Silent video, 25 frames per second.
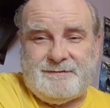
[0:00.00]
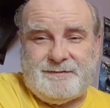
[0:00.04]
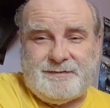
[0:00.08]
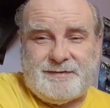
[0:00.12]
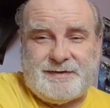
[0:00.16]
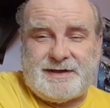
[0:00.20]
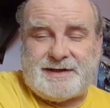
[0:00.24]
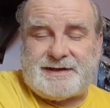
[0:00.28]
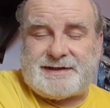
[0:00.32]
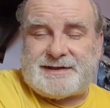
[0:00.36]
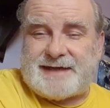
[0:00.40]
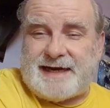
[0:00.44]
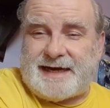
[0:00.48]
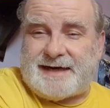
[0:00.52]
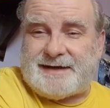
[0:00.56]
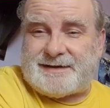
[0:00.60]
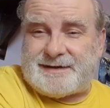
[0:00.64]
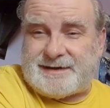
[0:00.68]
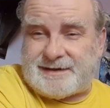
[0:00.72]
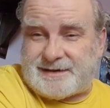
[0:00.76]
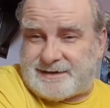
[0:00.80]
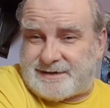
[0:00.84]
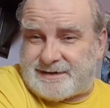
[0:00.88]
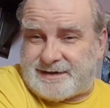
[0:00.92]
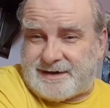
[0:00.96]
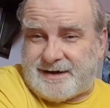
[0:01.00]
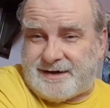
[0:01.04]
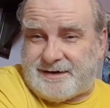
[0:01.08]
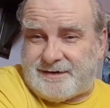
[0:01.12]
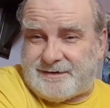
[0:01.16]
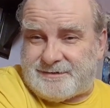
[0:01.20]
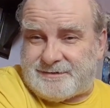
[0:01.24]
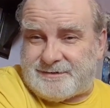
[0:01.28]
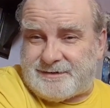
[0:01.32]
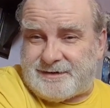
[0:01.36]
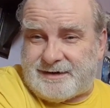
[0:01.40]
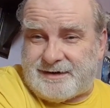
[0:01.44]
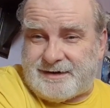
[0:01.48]
the center
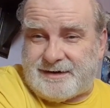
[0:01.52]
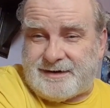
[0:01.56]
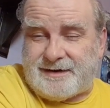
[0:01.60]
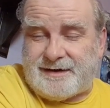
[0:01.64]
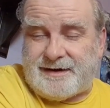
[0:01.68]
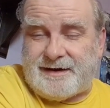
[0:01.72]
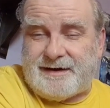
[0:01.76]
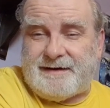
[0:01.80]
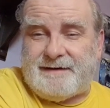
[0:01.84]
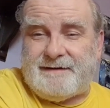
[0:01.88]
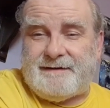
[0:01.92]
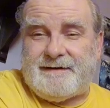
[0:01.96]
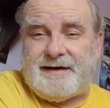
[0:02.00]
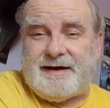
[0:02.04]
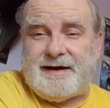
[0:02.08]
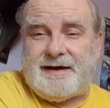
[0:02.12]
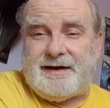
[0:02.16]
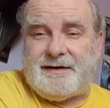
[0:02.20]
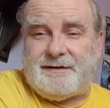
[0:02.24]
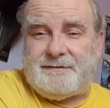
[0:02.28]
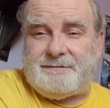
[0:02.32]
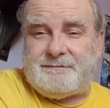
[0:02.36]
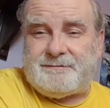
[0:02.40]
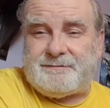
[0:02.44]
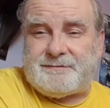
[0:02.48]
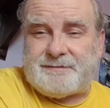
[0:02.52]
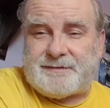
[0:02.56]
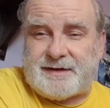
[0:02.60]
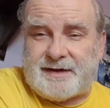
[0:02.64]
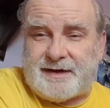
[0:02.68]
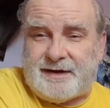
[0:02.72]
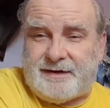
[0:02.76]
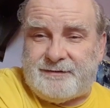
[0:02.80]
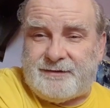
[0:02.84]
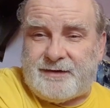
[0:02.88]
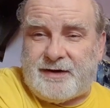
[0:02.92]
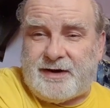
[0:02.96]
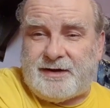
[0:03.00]
stone of
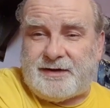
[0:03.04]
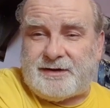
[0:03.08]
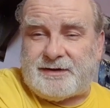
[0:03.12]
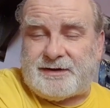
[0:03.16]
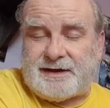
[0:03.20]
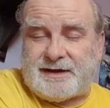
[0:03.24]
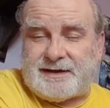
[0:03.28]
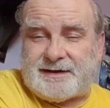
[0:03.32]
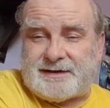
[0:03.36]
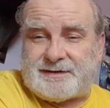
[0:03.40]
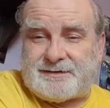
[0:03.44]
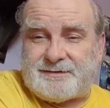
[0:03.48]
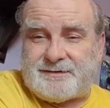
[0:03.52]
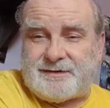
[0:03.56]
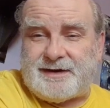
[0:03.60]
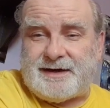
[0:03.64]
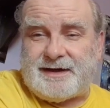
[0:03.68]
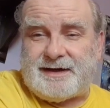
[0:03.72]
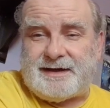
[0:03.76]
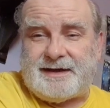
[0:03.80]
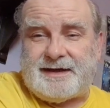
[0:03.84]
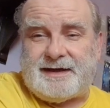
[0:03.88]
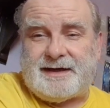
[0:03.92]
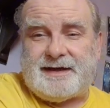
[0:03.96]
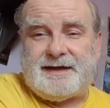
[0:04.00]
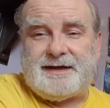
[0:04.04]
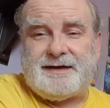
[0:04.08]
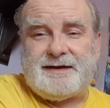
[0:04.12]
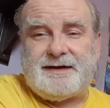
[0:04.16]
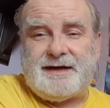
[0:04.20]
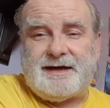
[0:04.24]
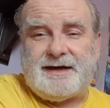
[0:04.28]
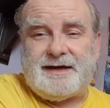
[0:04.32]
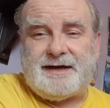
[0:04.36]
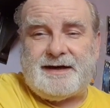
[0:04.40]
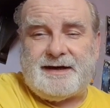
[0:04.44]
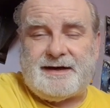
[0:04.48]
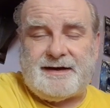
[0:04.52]
all this, really.
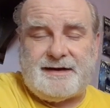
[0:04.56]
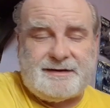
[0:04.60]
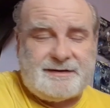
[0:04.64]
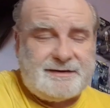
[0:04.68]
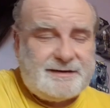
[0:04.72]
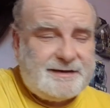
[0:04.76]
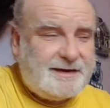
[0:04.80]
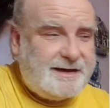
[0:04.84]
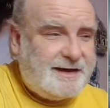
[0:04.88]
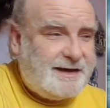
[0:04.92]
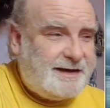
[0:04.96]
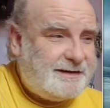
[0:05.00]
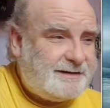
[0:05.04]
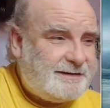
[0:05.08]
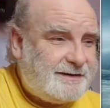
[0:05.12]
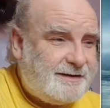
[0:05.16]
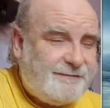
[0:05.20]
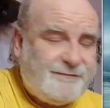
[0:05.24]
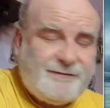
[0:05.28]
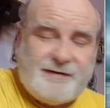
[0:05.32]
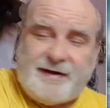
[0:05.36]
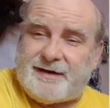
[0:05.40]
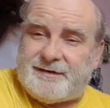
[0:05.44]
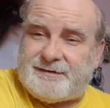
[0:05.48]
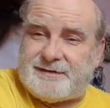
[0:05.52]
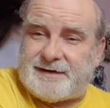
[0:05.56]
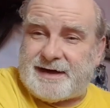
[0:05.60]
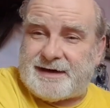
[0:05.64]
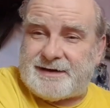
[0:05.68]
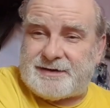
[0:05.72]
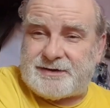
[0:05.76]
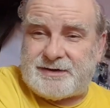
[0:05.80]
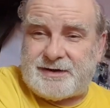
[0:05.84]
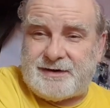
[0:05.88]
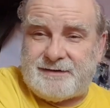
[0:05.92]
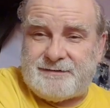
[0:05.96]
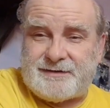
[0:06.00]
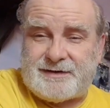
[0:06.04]
It's the
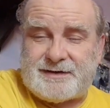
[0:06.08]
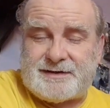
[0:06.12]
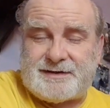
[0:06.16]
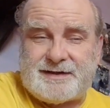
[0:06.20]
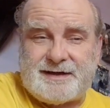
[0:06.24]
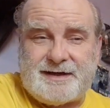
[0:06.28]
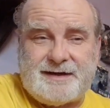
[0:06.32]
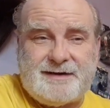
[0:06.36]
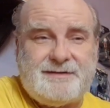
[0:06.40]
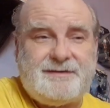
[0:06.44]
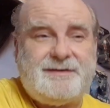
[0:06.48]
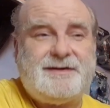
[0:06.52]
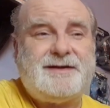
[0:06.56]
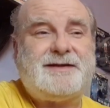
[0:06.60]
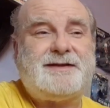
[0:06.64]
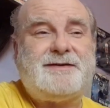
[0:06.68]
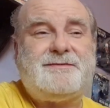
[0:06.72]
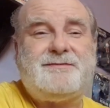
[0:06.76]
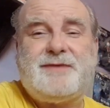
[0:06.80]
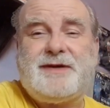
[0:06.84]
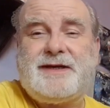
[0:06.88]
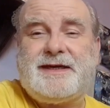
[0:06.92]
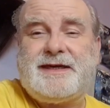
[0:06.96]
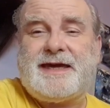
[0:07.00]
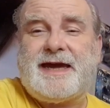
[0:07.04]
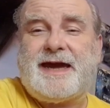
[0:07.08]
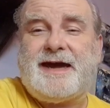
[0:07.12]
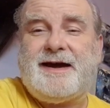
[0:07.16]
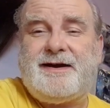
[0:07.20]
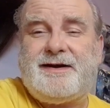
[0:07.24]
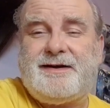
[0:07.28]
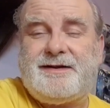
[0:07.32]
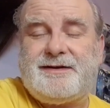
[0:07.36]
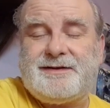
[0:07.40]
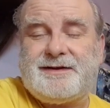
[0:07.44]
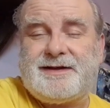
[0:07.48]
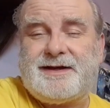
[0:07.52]
foundation of the series, and we get all